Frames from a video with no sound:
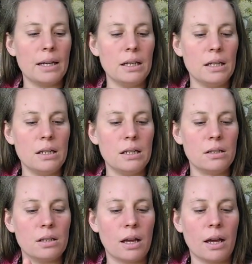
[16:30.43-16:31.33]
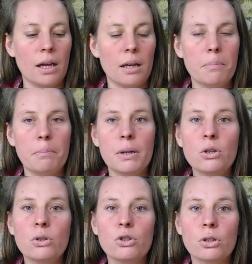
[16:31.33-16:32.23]
it is a
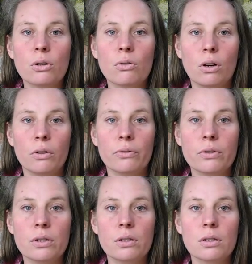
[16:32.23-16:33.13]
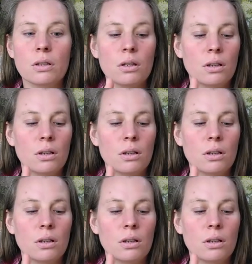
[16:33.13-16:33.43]
Pincushion Crafts